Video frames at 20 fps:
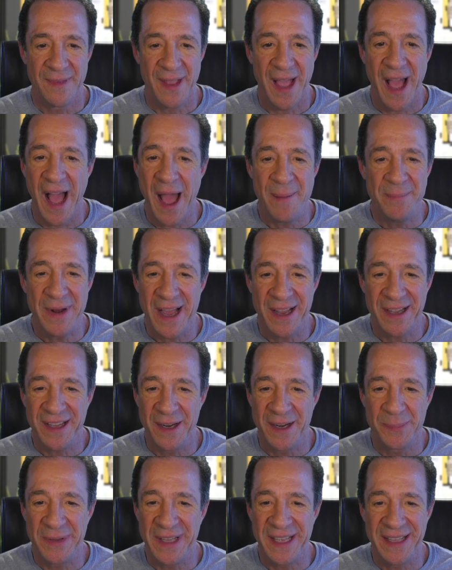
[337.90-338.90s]
I'm not
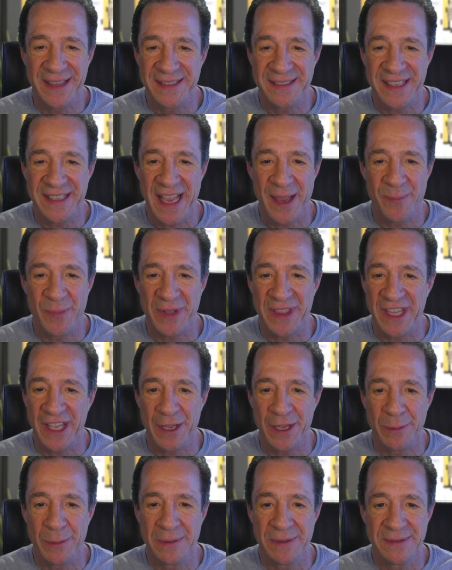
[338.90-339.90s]
going to play this game with
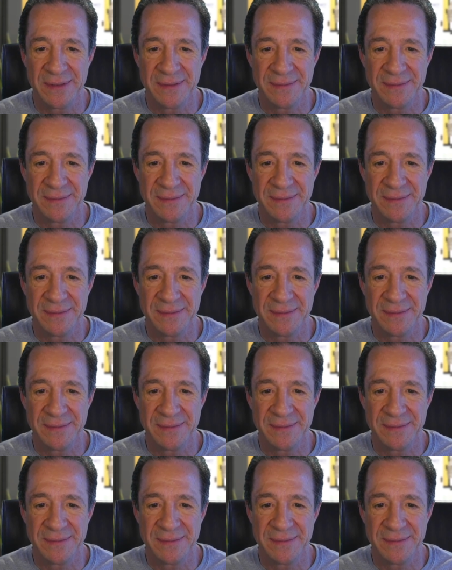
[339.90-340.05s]
you.